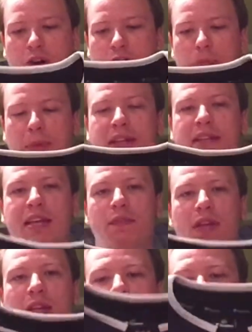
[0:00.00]
Connor
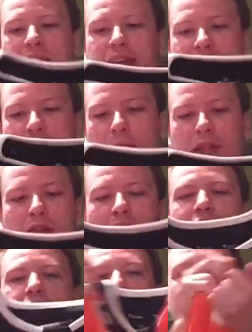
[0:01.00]
McDavid. Can't wait to
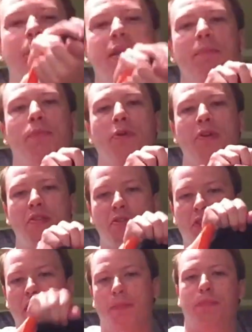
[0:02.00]
see how many points
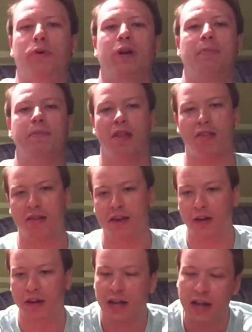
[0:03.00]
he's going to put up this
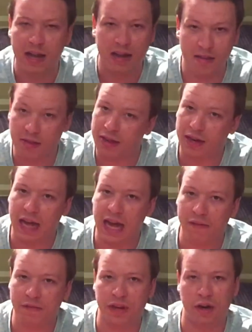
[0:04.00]
year. Is he going to
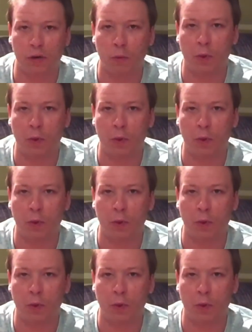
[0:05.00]
have another